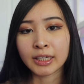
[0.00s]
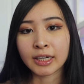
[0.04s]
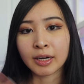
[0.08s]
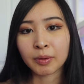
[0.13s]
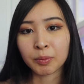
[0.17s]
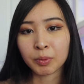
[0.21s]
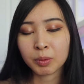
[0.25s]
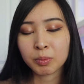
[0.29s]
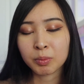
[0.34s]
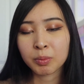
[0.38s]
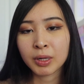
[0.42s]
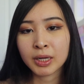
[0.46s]
the
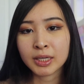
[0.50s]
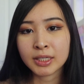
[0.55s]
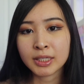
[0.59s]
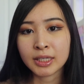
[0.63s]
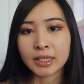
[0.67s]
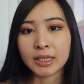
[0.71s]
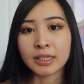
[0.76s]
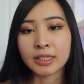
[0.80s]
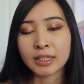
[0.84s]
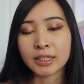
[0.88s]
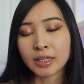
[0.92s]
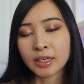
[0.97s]
network plus
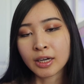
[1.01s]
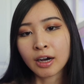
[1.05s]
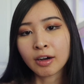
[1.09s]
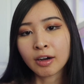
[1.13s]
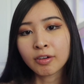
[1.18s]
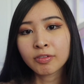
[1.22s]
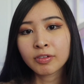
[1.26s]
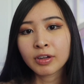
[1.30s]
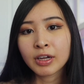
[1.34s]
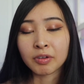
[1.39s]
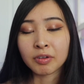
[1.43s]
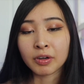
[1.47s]
is
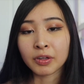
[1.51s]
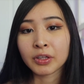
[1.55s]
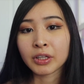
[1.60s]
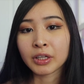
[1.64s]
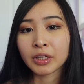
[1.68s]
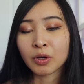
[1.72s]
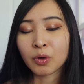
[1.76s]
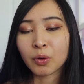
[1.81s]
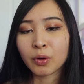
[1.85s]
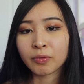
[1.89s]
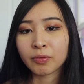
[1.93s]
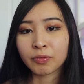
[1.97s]
enough rather
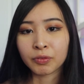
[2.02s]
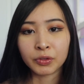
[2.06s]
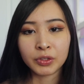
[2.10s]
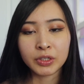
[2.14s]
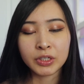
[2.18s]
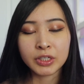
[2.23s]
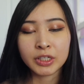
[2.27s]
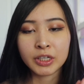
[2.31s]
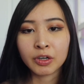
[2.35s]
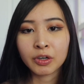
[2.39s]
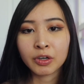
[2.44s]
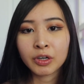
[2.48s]
than going for
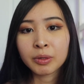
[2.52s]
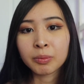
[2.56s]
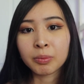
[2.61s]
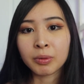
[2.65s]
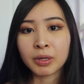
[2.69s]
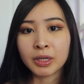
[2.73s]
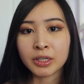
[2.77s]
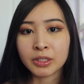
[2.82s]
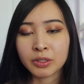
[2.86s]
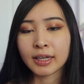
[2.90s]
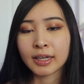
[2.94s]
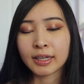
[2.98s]
the security
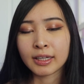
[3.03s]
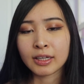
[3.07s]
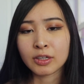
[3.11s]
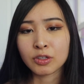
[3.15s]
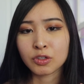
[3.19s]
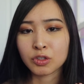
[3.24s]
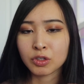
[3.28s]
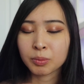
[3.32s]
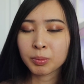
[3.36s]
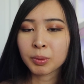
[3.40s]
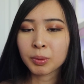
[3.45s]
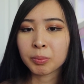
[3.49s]
plus that
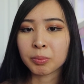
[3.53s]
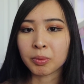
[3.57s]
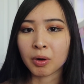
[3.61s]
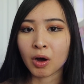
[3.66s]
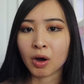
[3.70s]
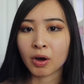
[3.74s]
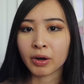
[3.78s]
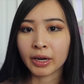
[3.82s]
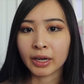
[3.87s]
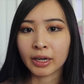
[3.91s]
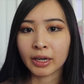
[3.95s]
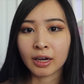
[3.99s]
is super
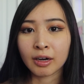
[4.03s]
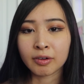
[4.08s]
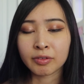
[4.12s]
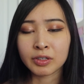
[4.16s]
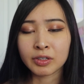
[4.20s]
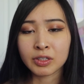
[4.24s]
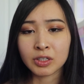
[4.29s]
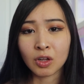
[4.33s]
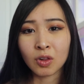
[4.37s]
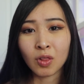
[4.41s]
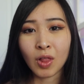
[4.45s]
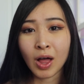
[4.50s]
broad and
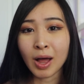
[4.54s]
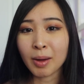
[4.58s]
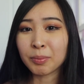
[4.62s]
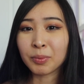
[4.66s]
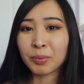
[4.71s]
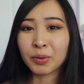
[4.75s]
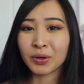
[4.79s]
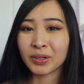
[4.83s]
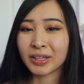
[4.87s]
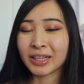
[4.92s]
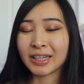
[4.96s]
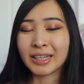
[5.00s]
covers a lot
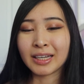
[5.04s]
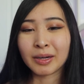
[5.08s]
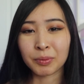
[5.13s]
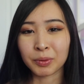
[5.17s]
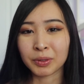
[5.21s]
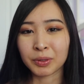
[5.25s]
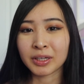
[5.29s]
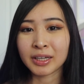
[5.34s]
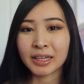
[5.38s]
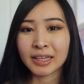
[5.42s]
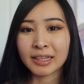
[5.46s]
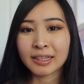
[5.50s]
more than
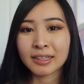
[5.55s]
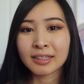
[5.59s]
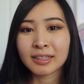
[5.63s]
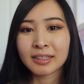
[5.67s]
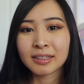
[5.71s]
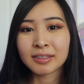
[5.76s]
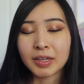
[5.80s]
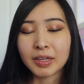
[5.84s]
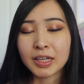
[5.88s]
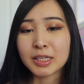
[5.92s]
networking,